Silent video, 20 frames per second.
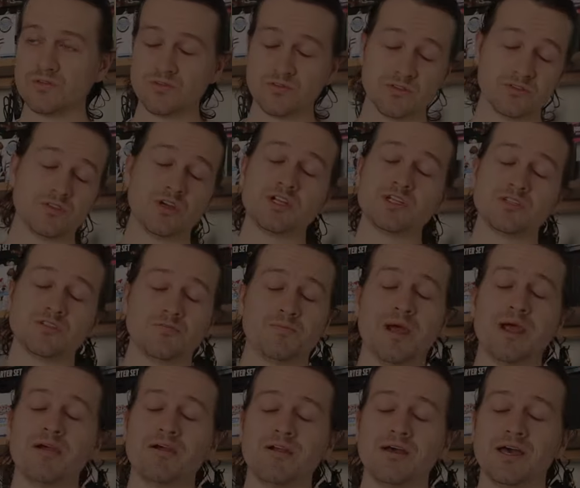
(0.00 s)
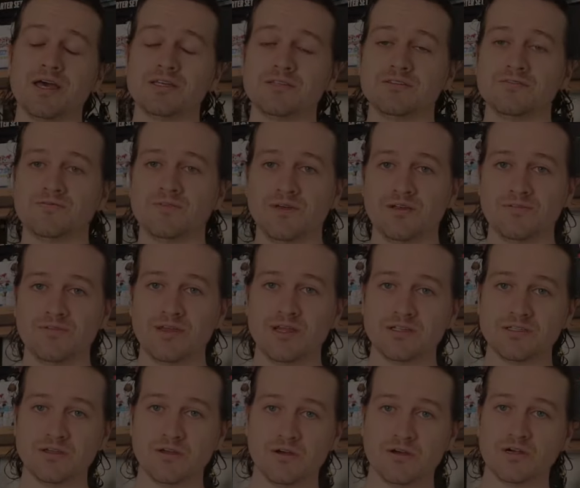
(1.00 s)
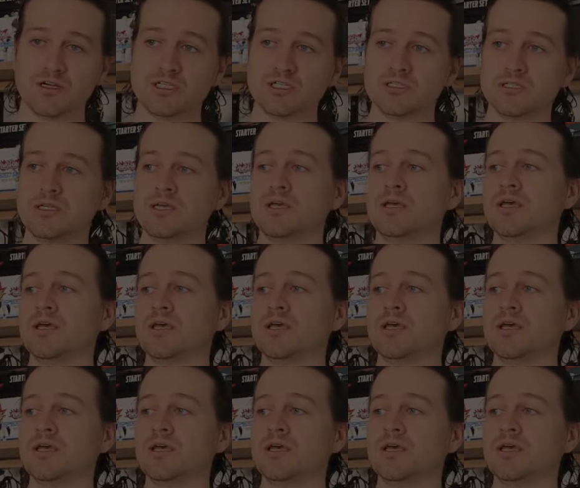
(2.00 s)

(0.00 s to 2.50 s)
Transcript: Strangers of Paradise, Final Fantasy Origin.